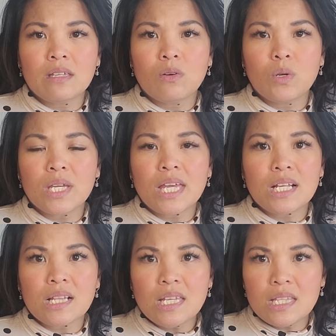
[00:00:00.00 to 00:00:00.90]
You're going to get a
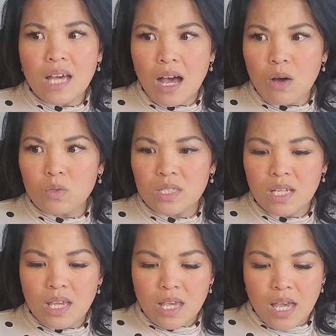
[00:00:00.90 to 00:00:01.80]
clean house,
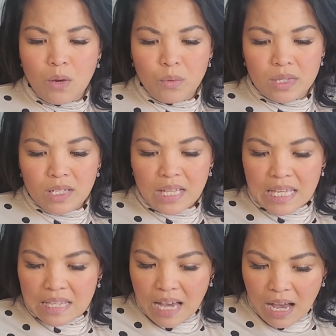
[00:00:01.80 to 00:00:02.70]
and with
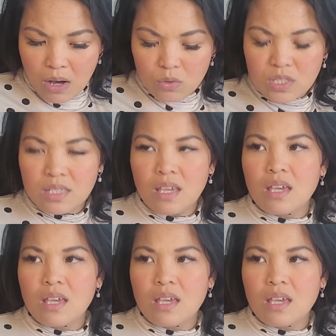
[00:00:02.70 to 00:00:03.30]
clean house,